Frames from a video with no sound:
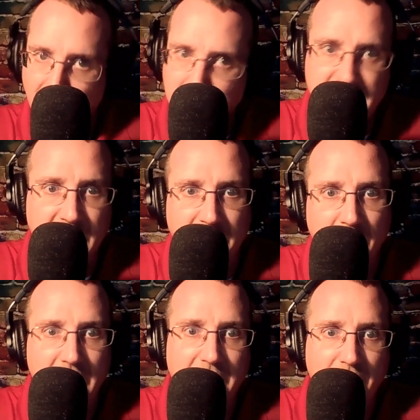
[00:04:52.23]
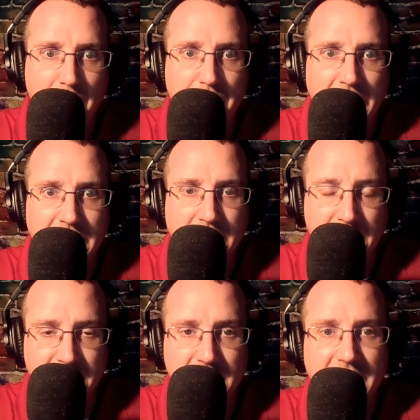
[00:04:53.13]
I'm staying right here on planet
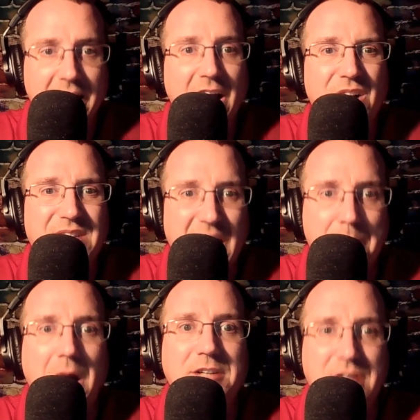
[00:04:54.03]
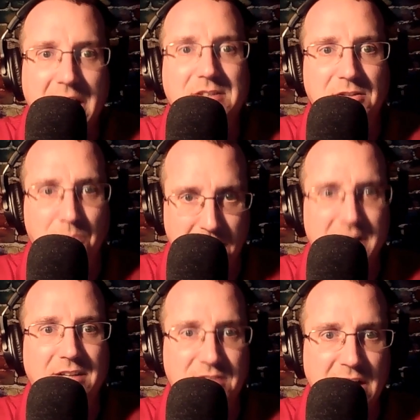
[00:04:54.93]
Earth. And I'll take my chances with
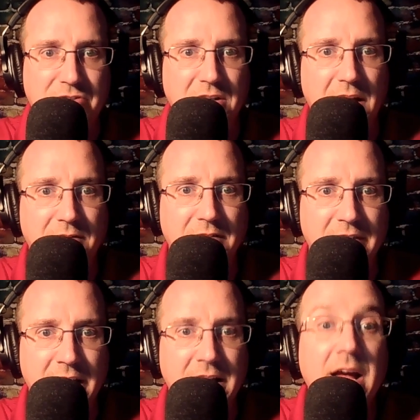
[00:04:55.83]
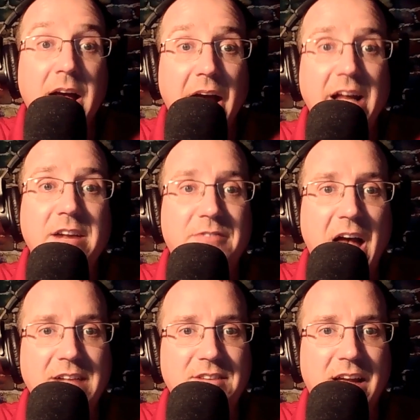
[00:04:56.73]
an extinction level event. And if
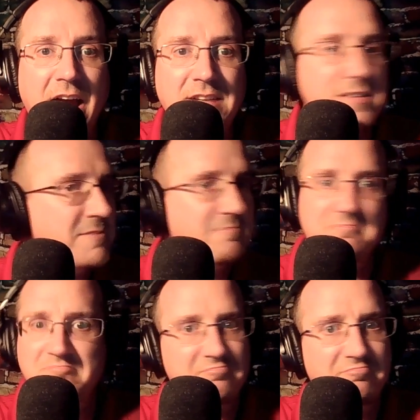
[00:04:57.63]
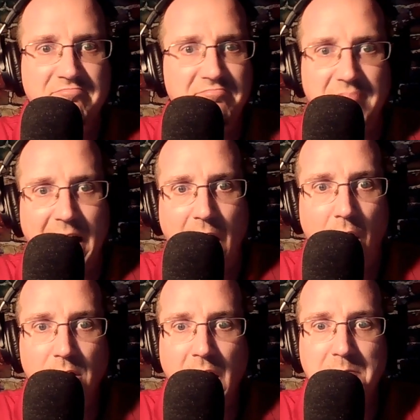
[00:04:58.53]
that's the case,
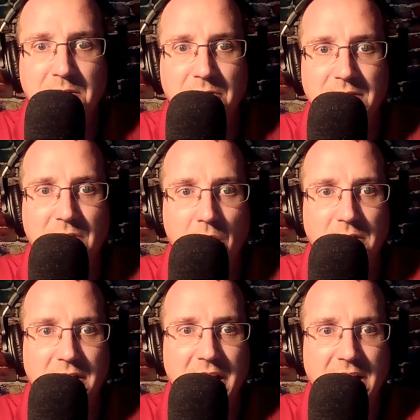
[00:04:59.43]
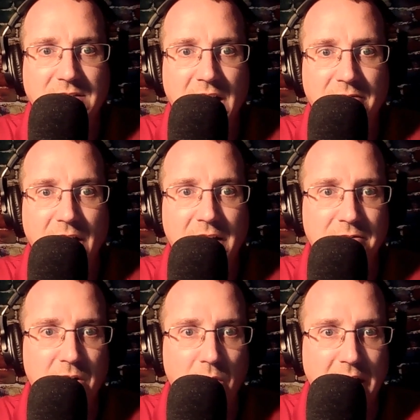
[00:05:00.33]
all I'm doing is going to the next level. I
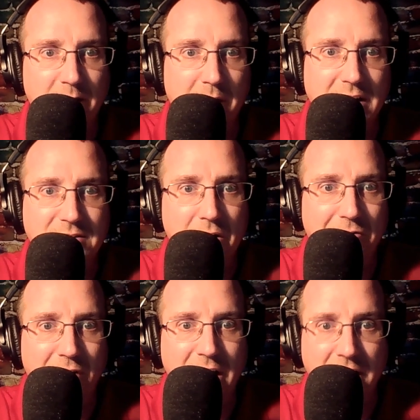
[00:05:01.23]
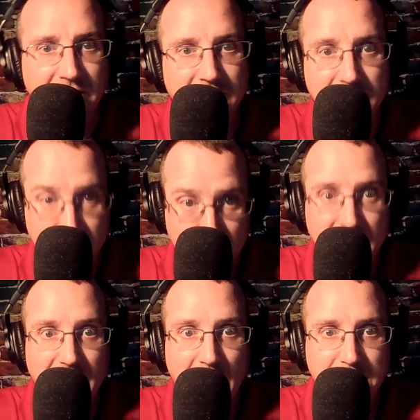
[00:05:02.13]
don't know what everybody's so afraid of.
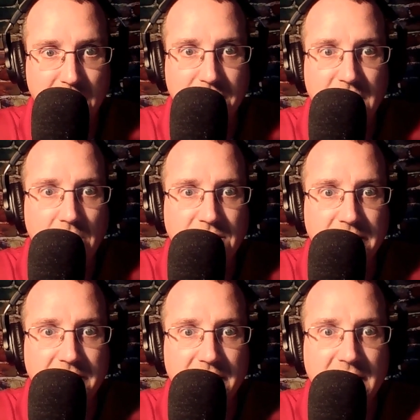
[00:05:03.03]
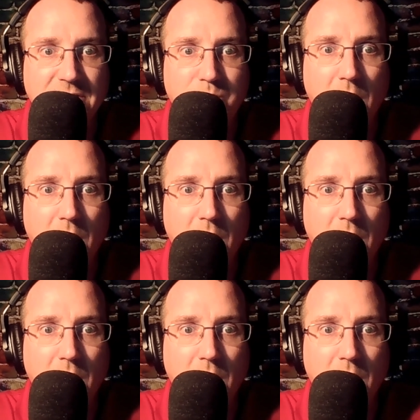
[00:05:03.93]
I'm Joe Joseph. This